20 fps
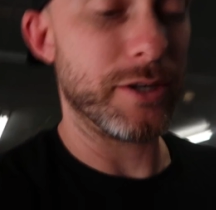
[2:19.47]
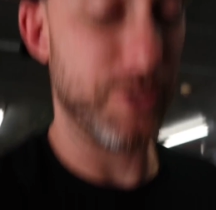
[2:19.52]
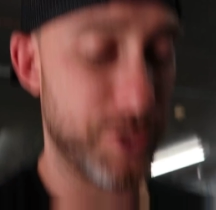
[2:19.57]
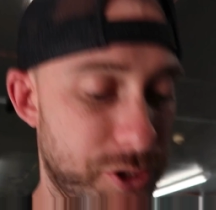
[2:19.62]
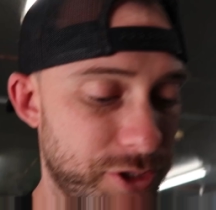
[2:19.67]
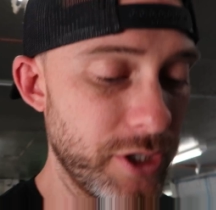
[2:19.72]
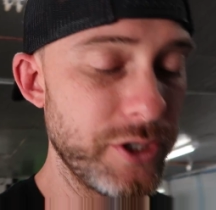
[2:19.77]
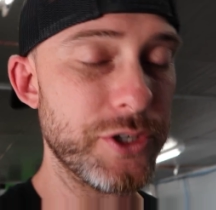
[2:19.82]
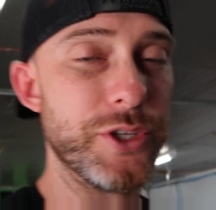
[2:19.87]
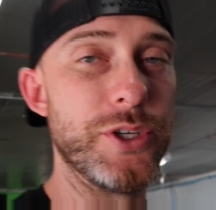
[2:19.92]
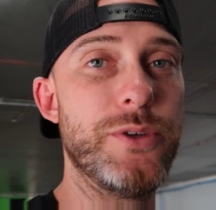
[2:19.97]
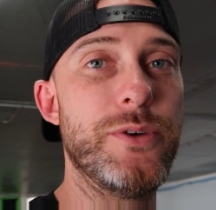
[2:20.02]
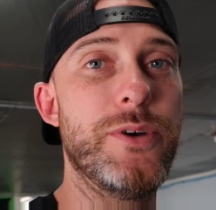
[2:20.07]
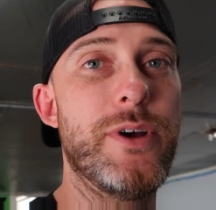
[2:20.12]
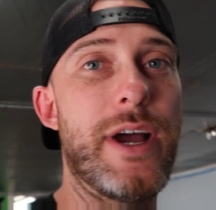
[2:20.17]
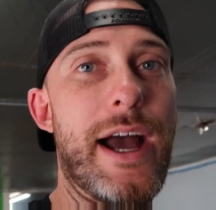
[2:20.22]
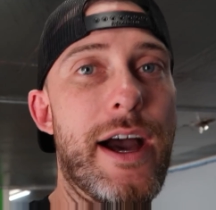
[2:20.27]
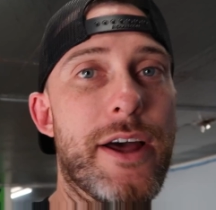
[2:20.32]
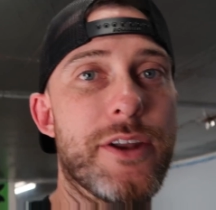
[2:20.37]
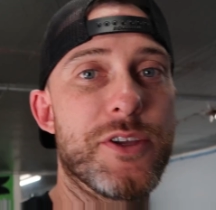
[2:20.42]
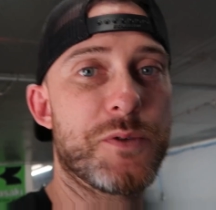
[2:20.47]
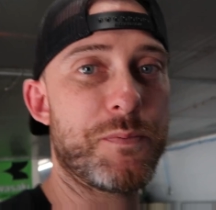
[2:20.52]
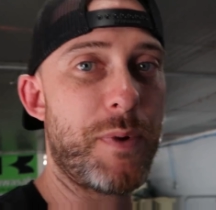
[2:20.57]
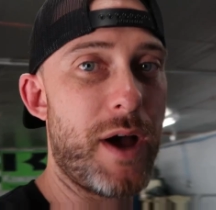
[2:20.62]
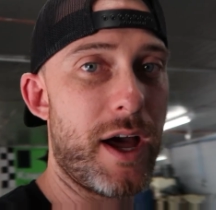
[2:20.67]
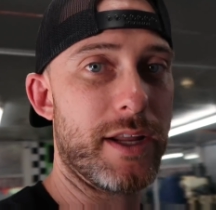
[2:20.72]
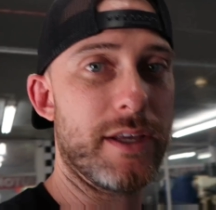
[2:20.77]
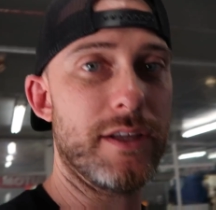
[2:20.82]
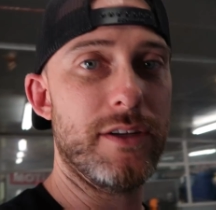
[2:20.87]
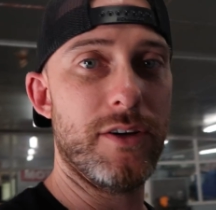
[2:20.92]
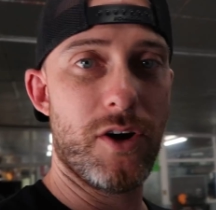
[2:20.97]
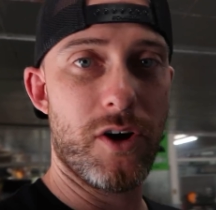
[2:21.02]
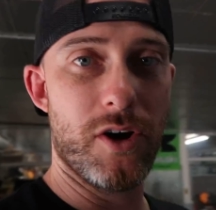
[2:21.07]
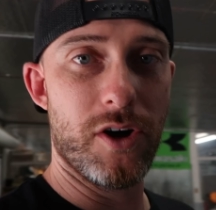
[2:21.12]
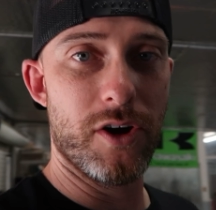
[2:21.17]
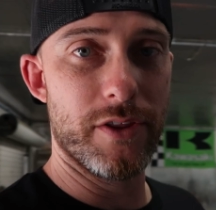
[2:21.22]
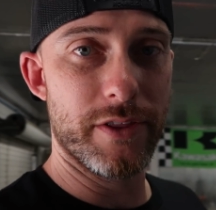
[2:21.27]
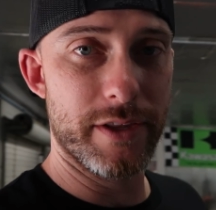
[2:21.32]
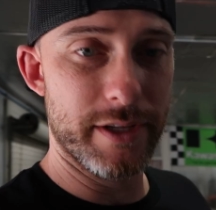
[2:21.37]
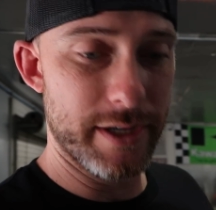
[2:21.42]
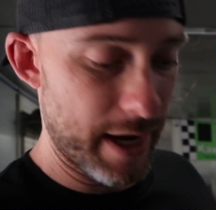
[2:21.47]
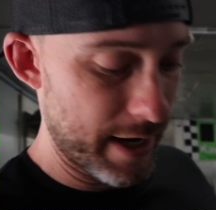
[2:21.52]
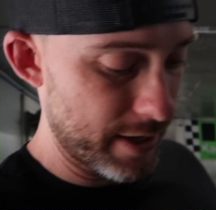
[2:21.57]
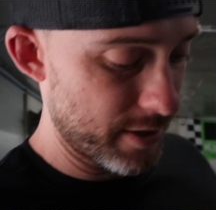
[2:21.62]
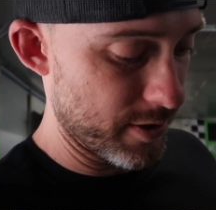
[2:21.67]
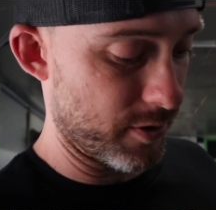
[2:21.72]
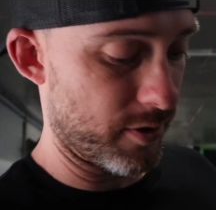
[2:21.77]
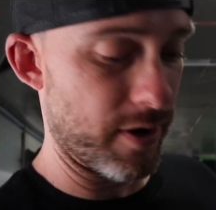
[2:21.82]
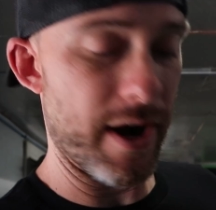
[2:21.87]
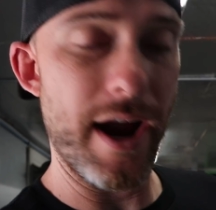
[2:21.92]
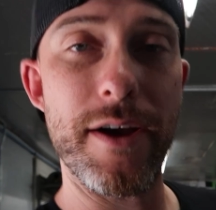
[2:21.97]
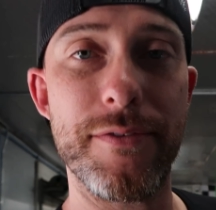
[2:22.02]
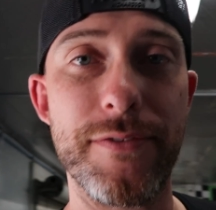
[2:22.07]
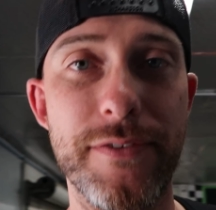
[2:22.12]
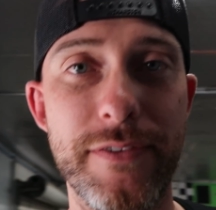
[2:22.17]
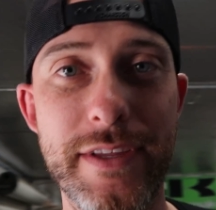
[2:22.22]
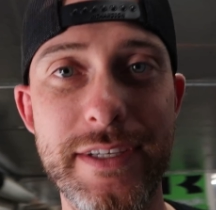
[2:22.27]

I'll show you how to spot it on the dyno graph.